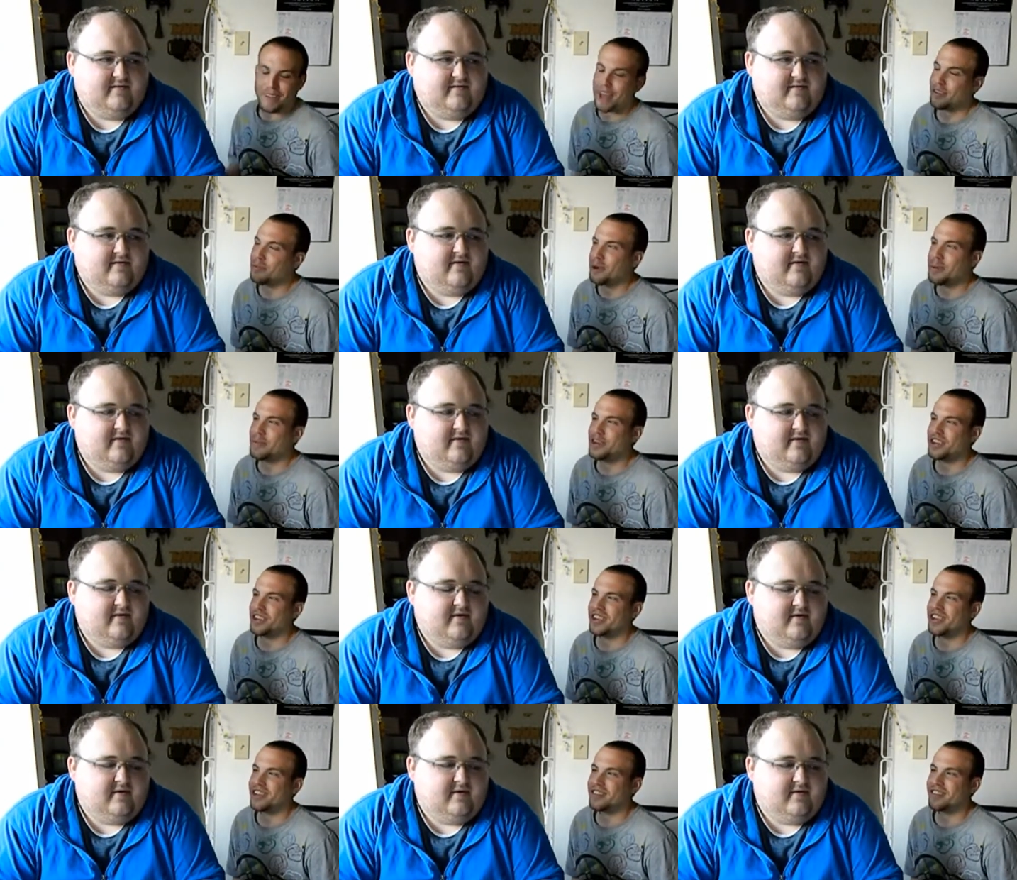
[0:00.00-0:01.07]
Speaker 1: that's pretty much it.
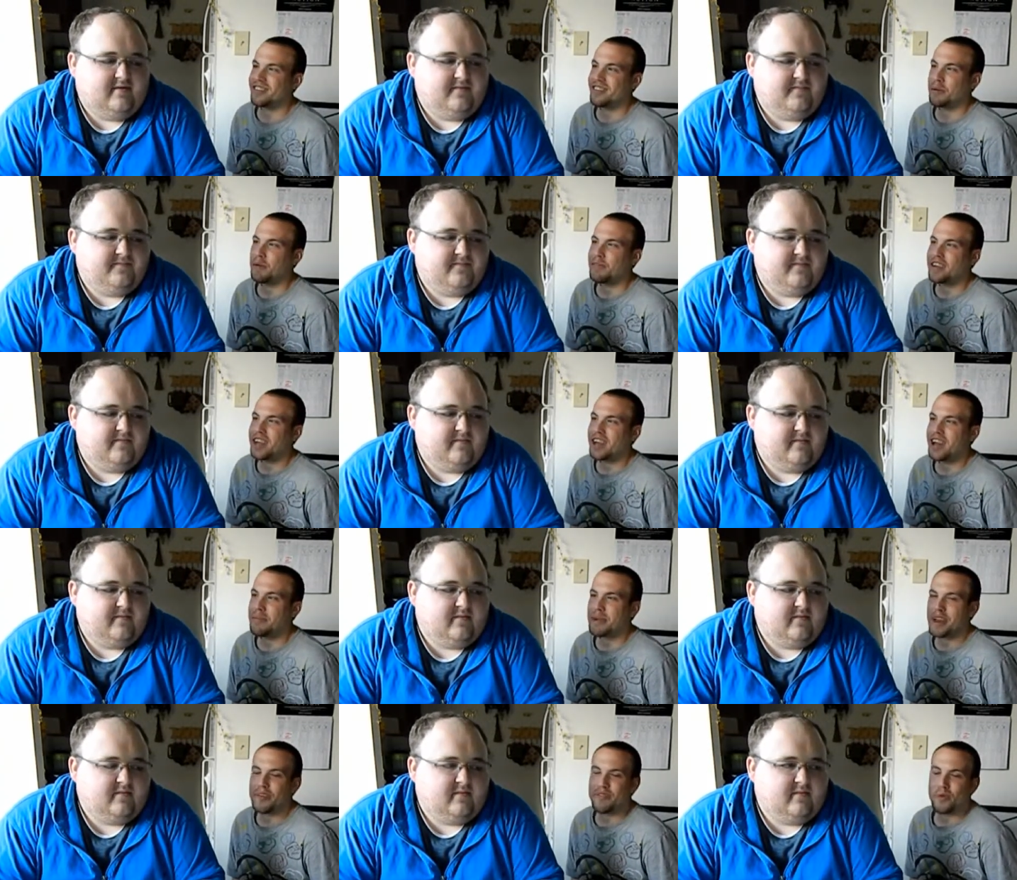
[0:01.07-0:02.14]
That's the sum of it. I
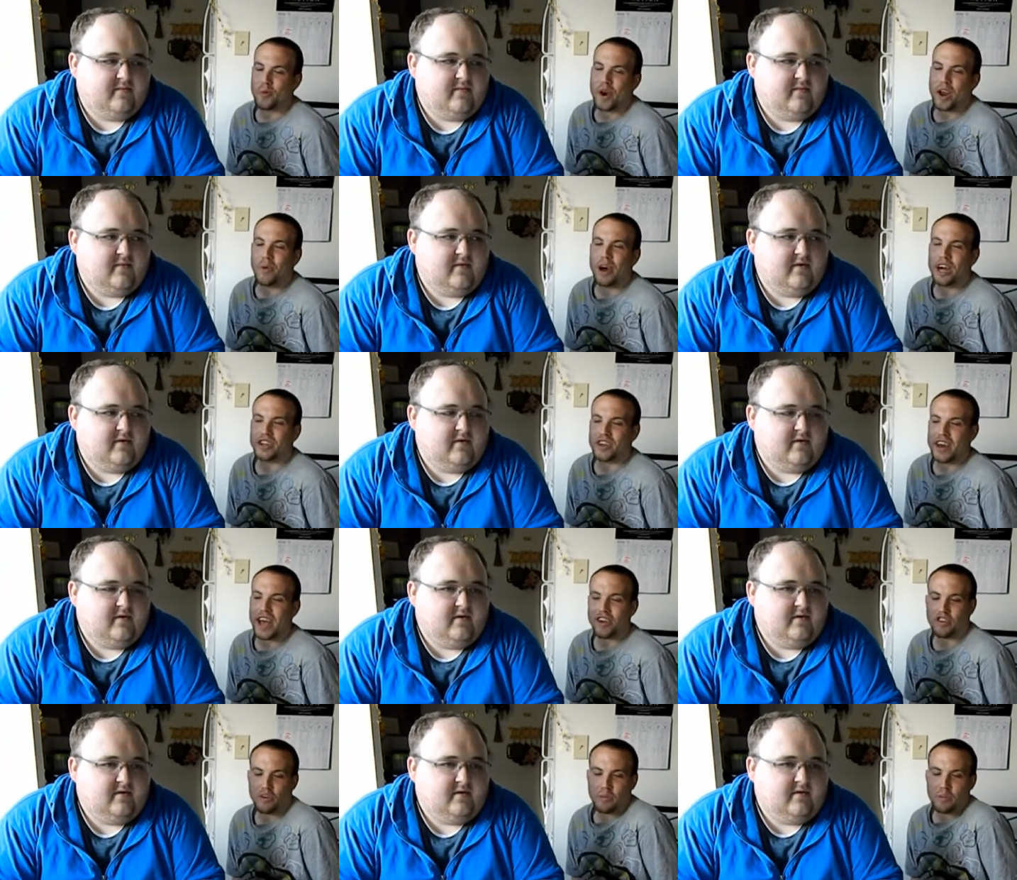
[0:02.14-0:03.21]
mean, if you want to watch an
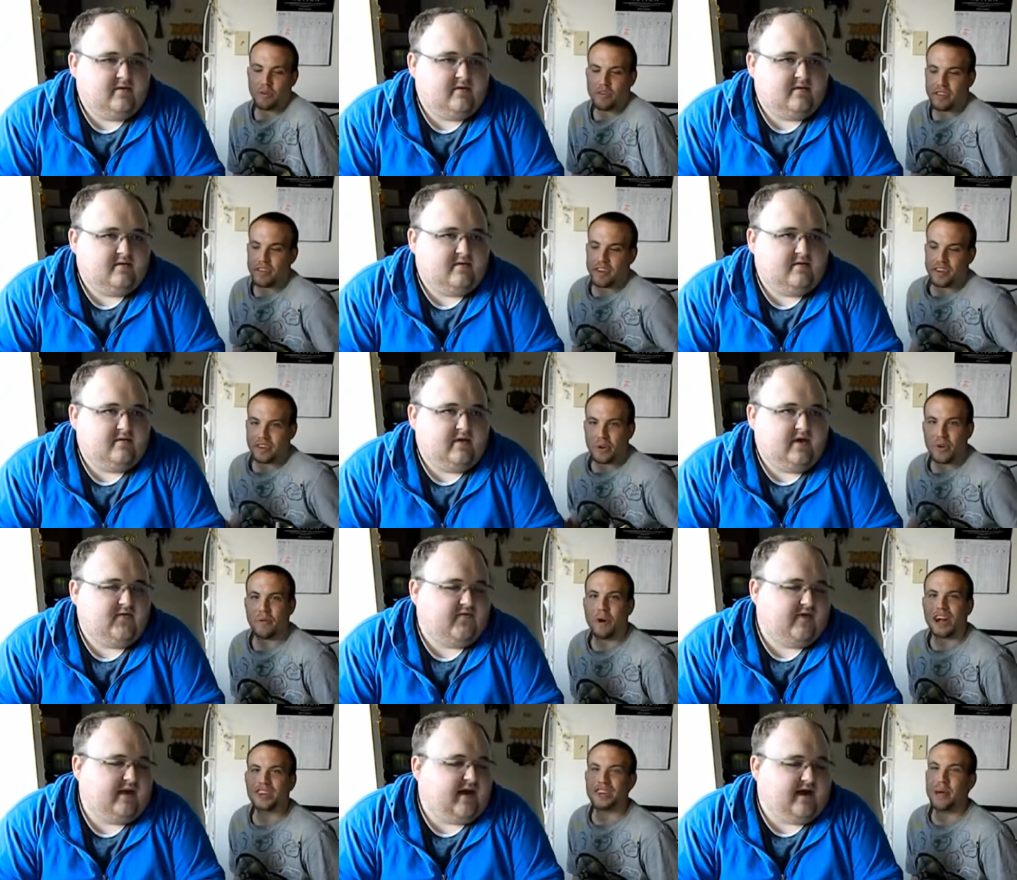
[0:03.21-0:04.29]
action movie, then go if,
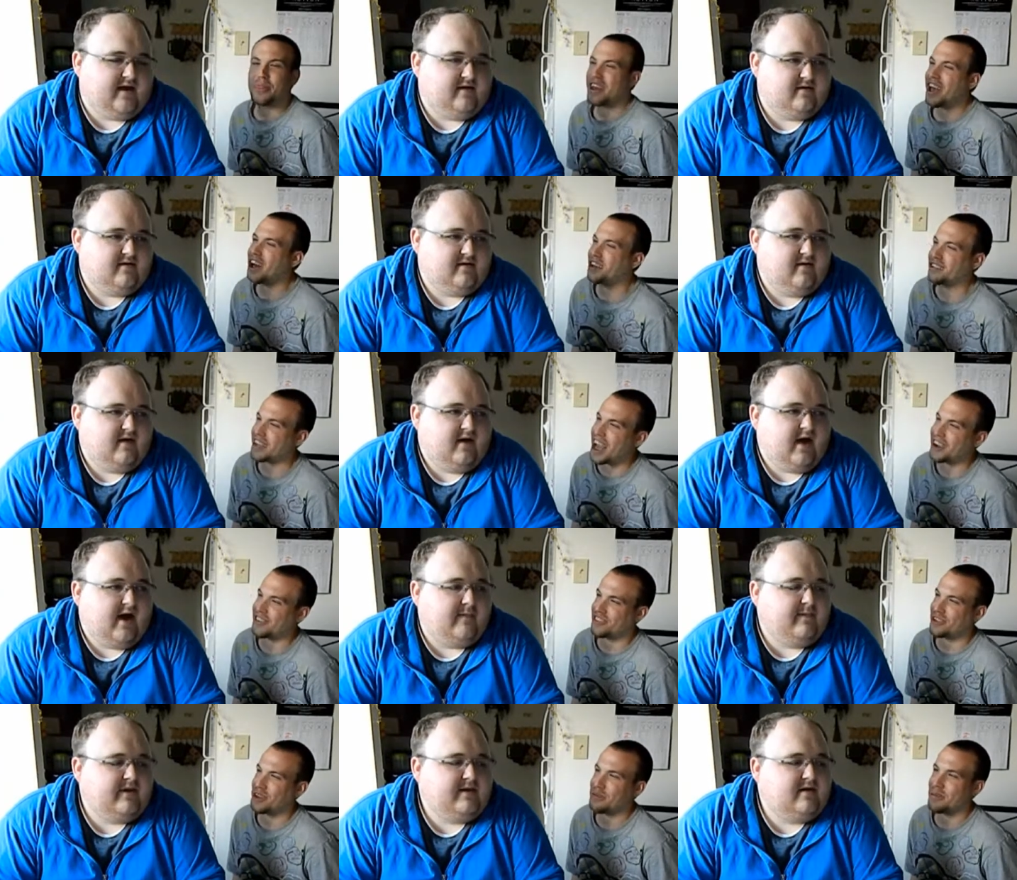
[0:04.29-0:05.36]
watch yeah. something else. Actually, I
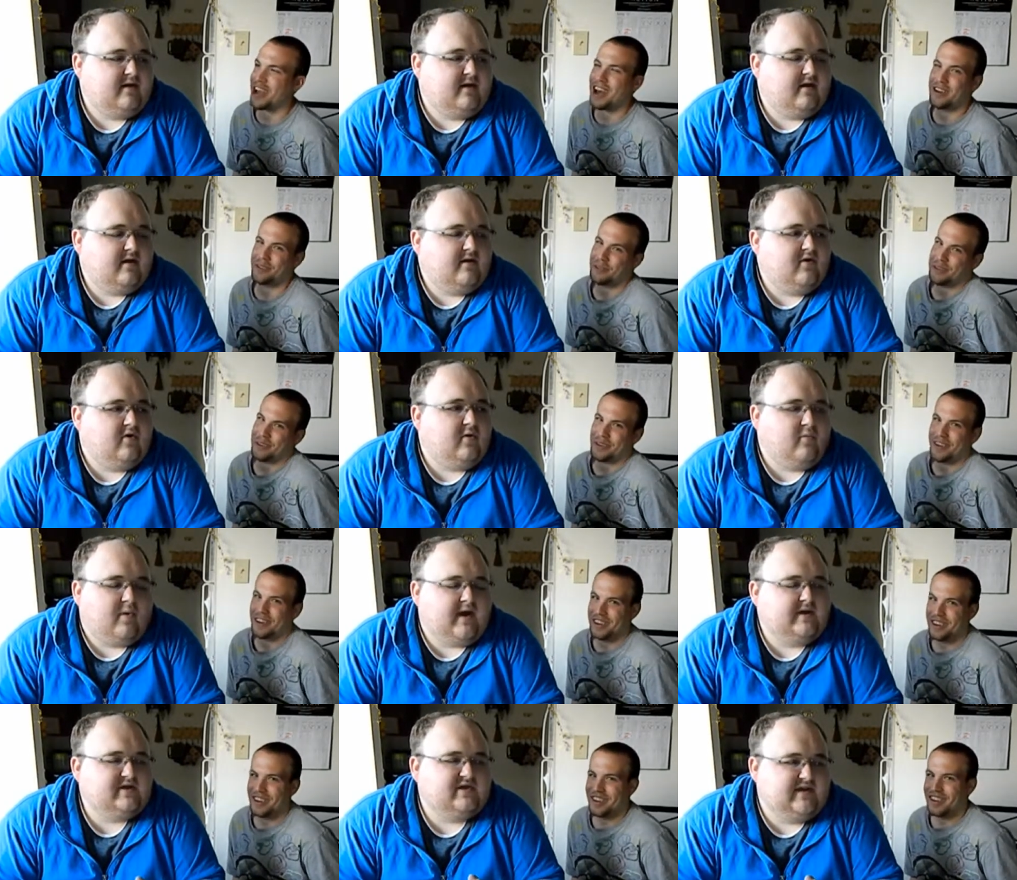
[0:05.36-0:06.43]
mean, to be
Speaker 2: honest with you, you could
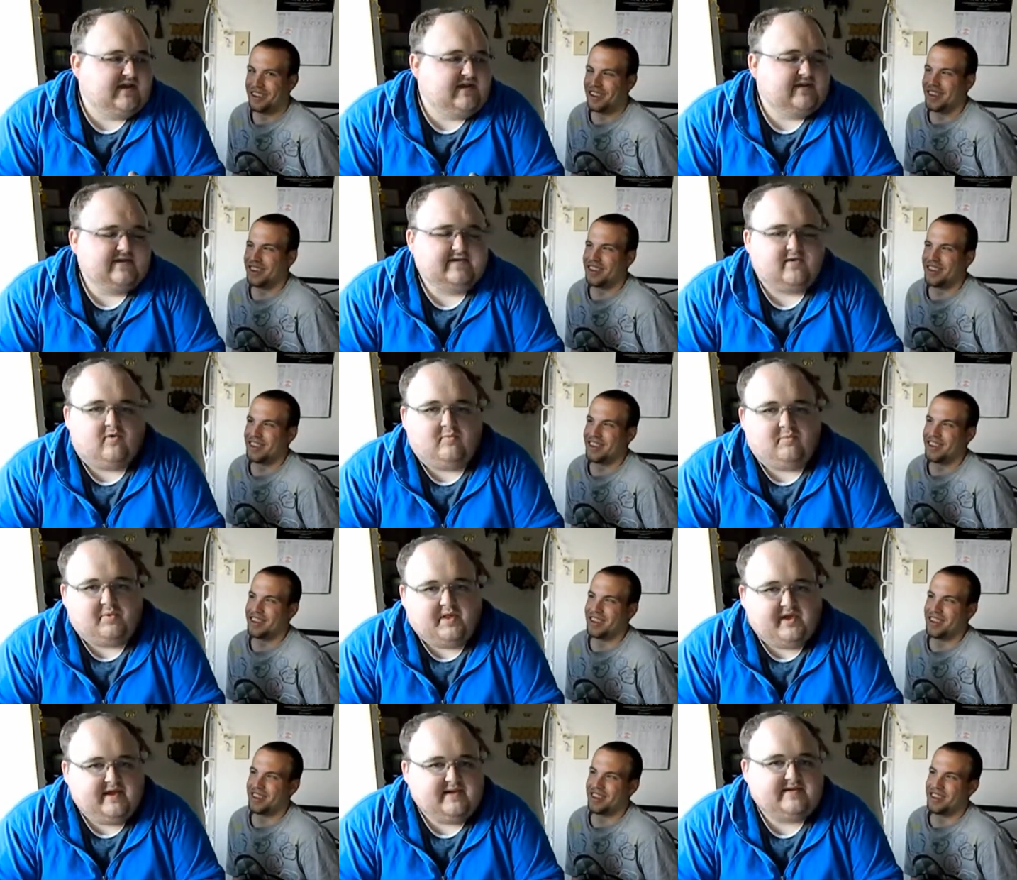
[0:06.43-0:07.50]
watch this or
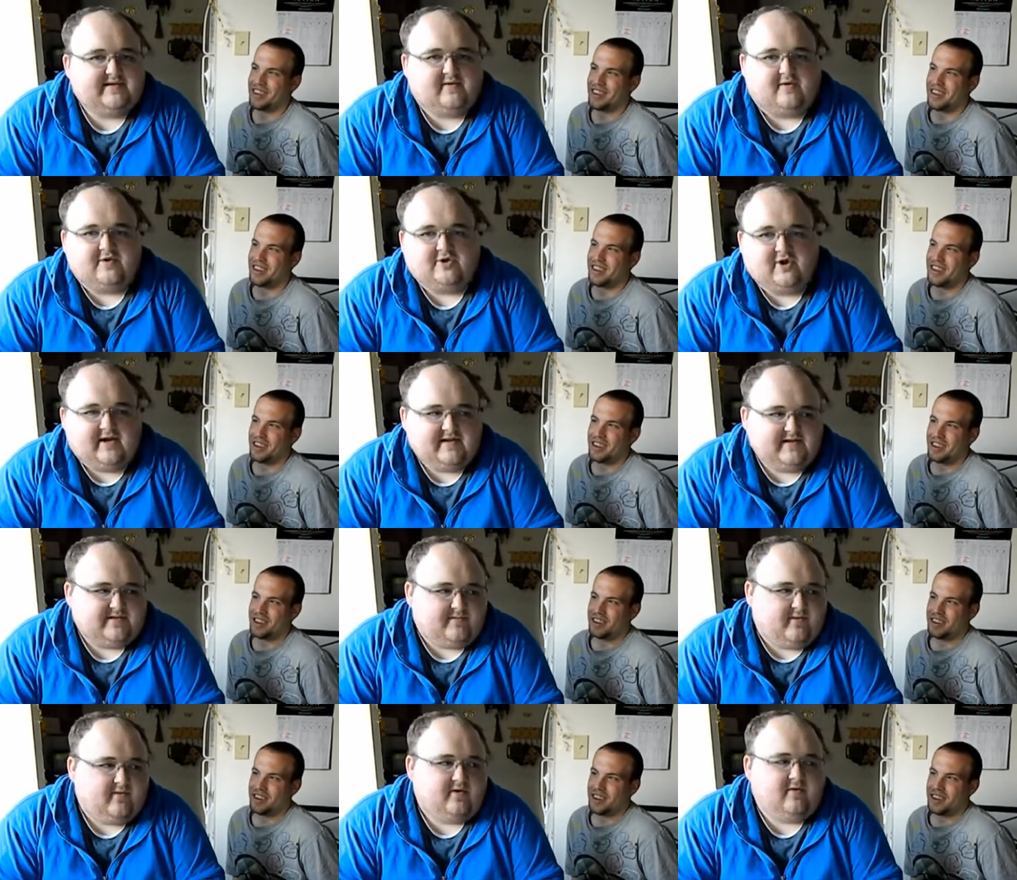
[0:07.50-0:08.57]
Blitz or
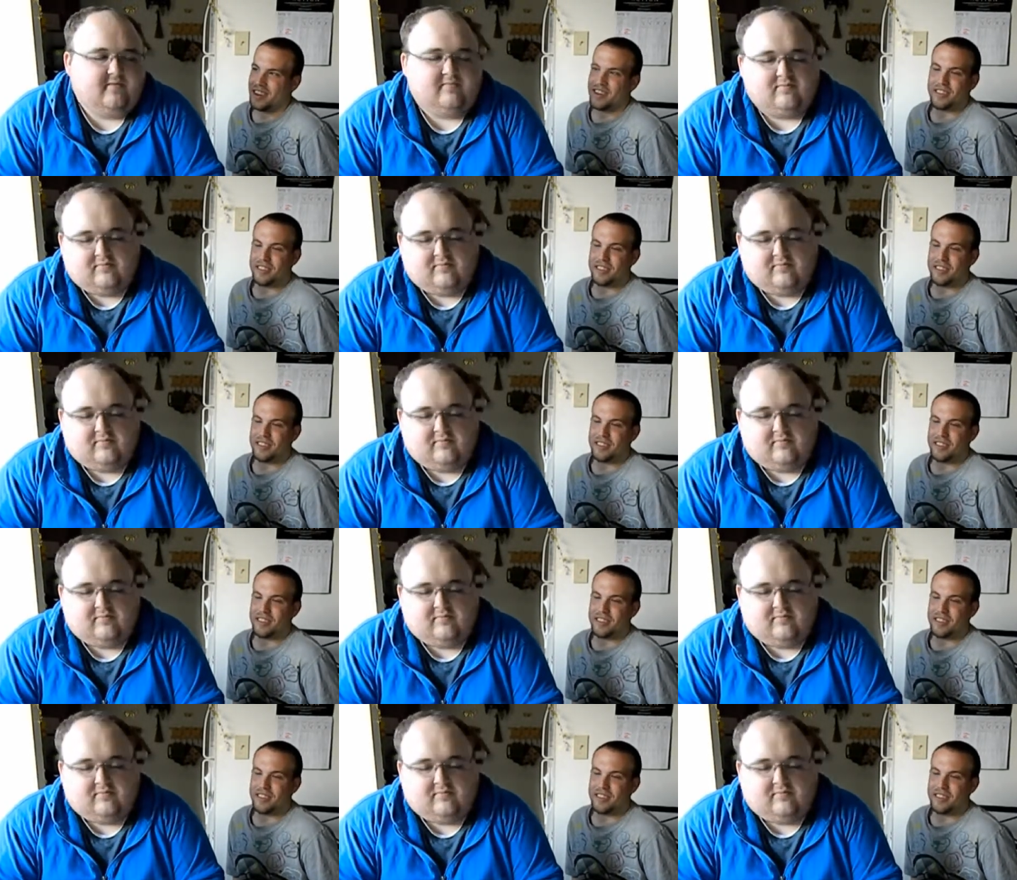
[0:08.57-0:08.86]
Transporter